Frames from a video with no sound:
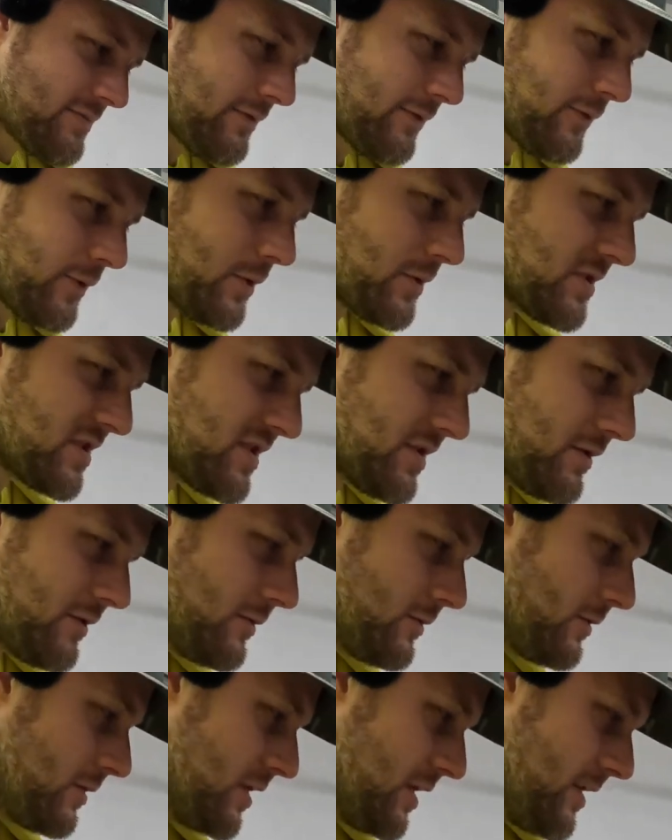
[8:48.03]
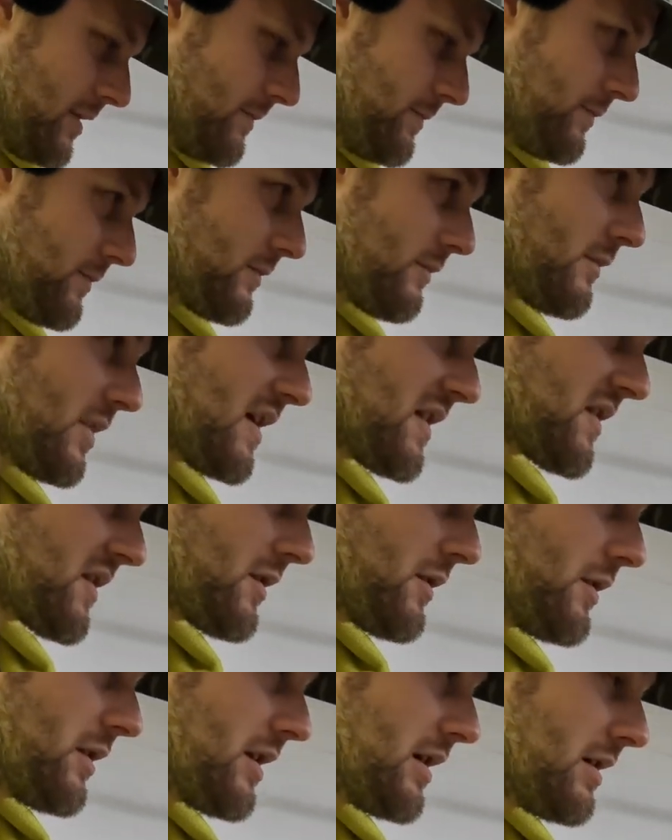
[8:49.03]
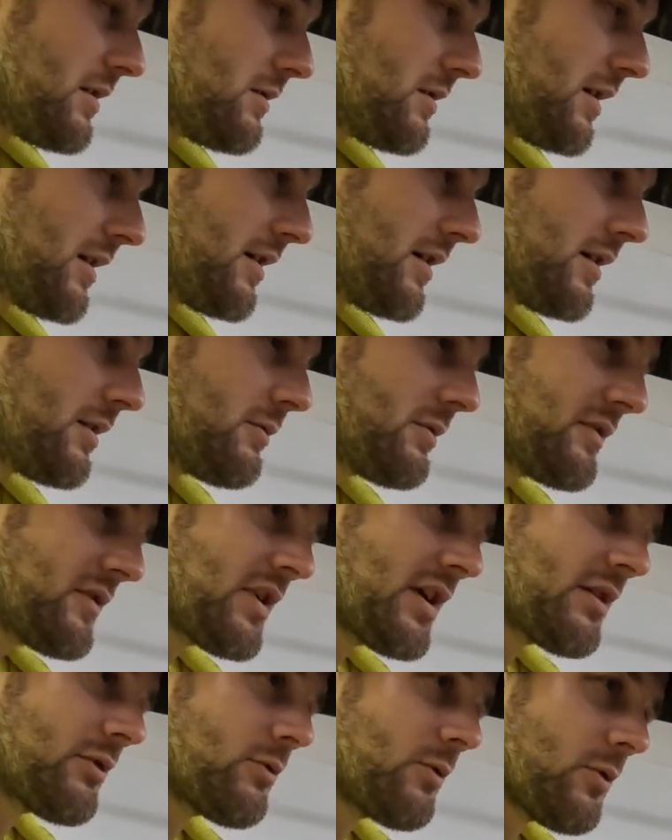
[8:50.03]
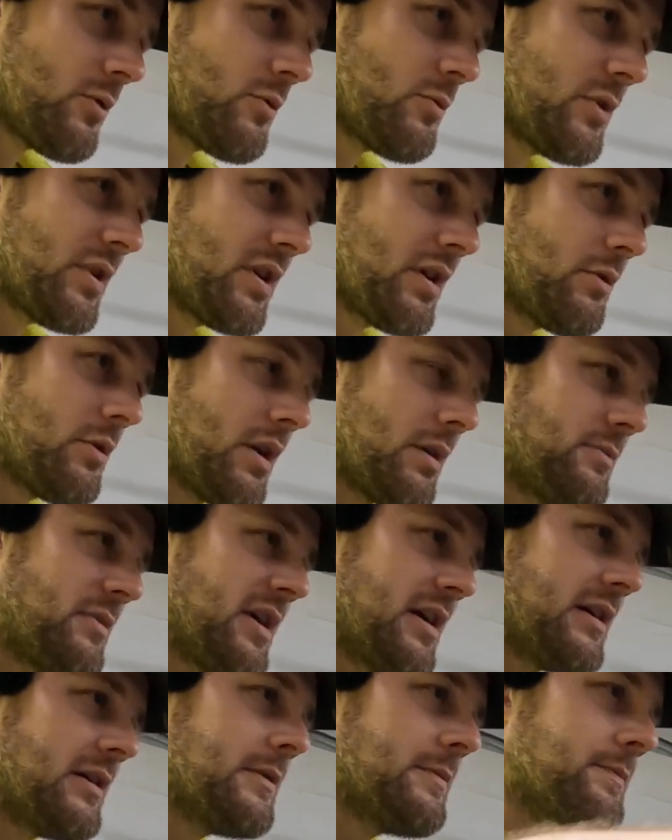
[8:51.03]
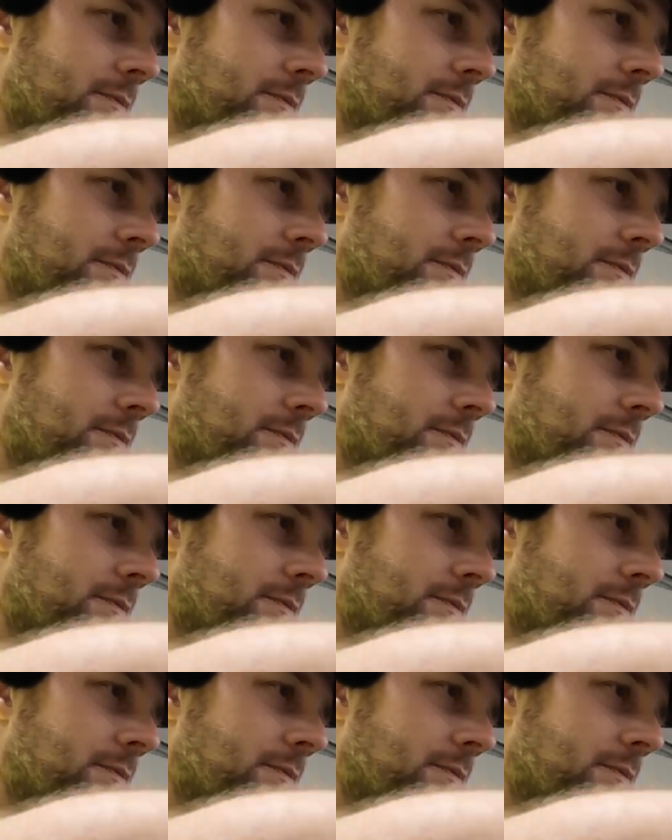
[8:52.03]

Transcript: refers to, basically, uh, we've got to roll the window up now.